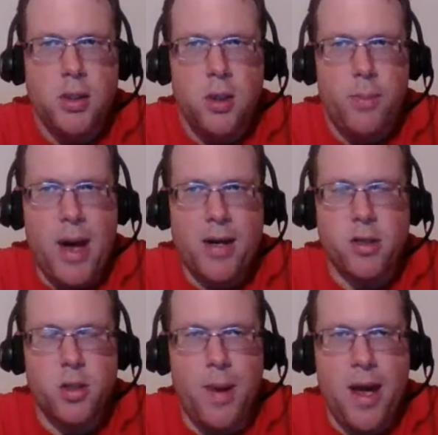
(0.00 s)

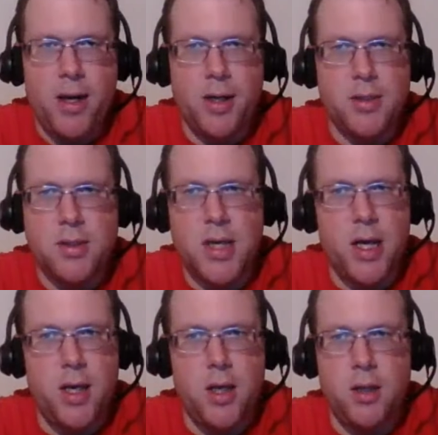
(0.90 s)
Packers are bad against the
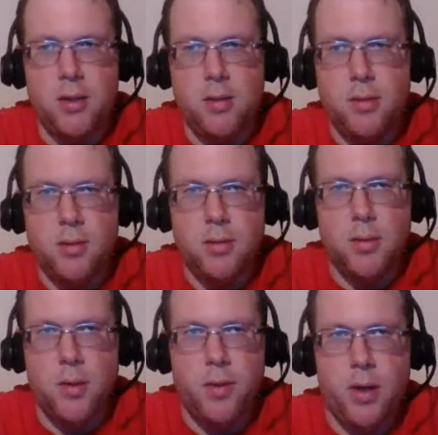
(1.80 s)
tight end.
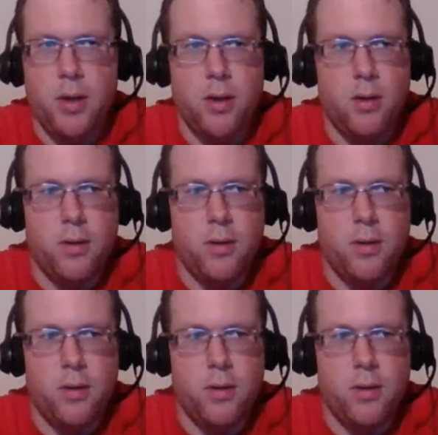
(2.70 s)
You know, their